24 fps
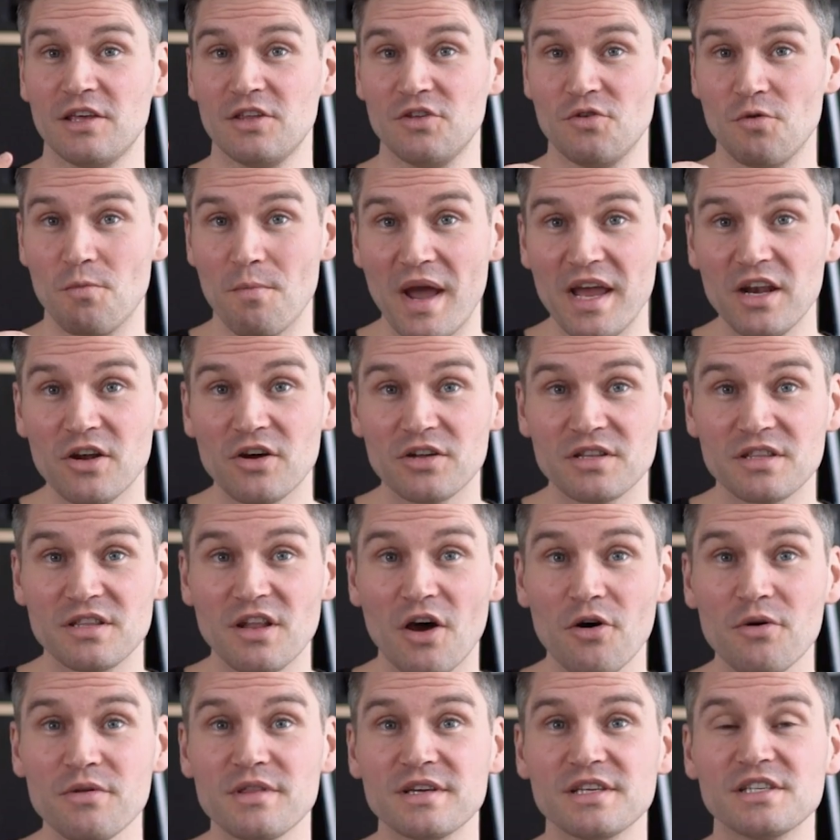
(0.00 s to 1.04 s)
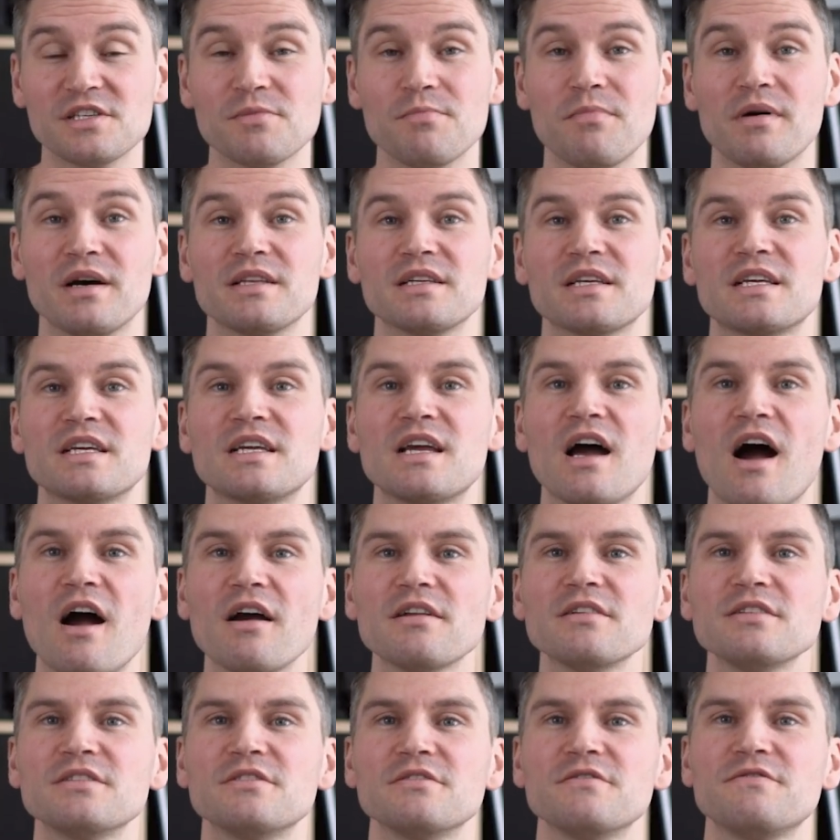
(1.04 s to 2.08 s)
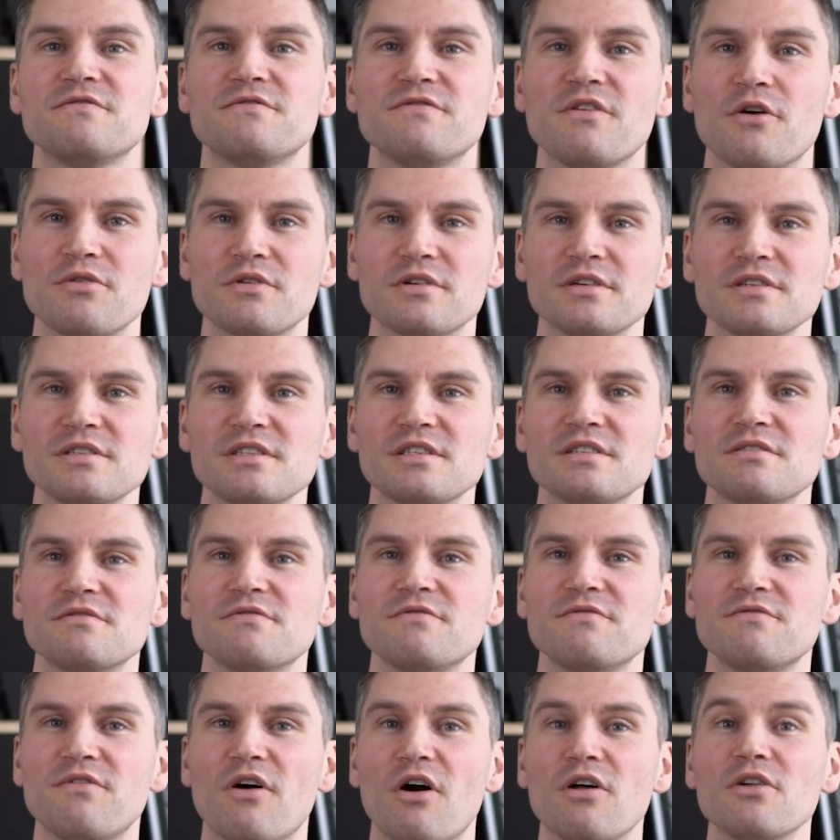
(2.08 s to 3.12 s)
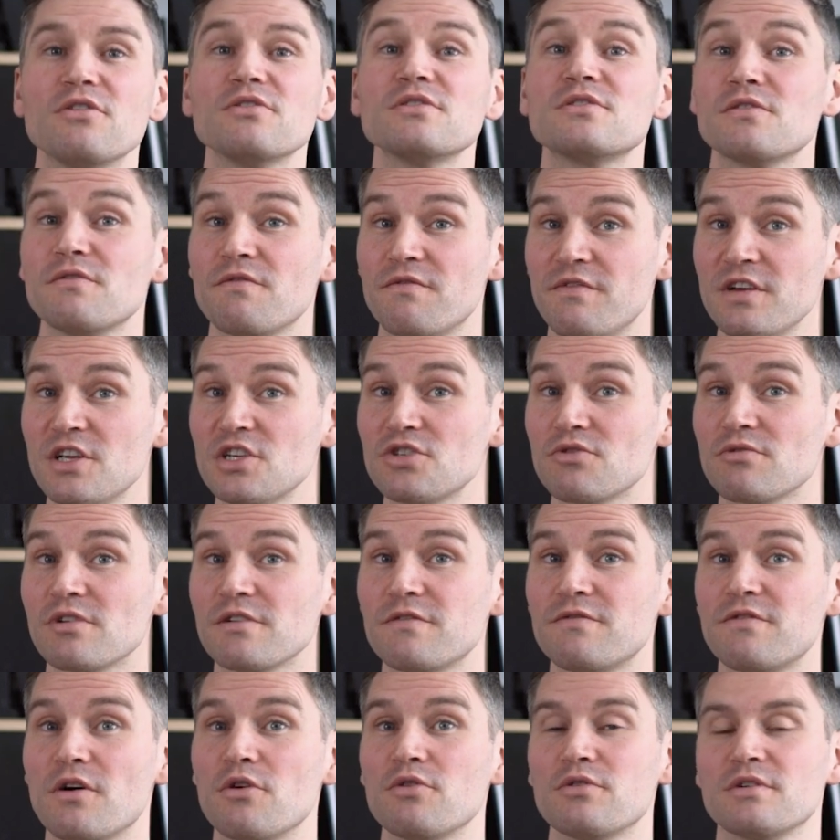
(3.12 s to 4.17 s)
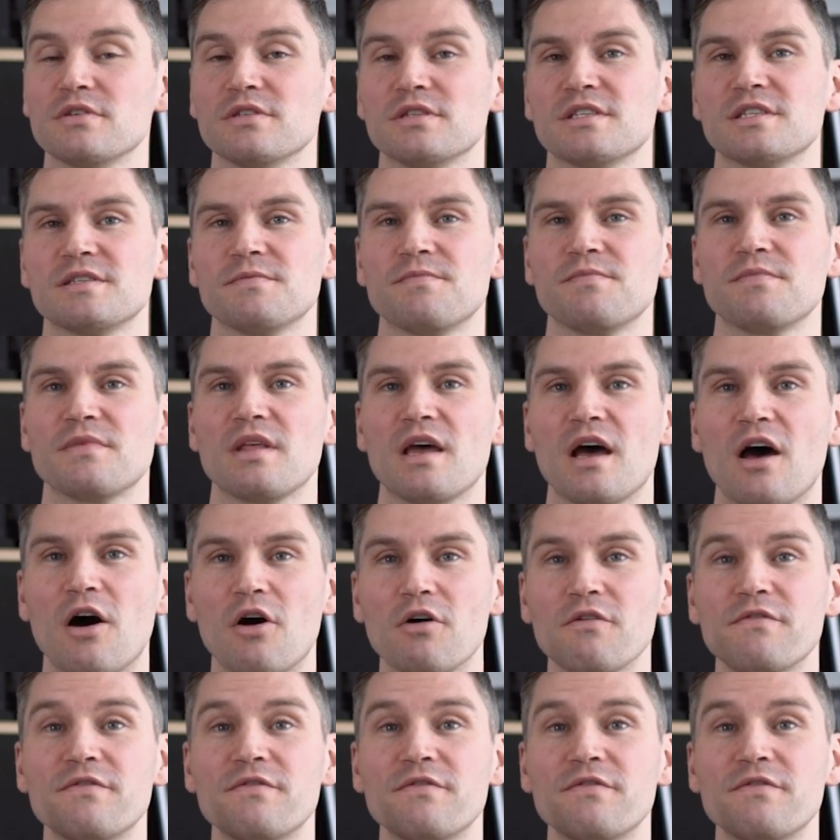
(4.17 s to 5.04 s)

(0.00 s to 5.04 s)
You may not know this, but cognitive focus follows visual focus. Our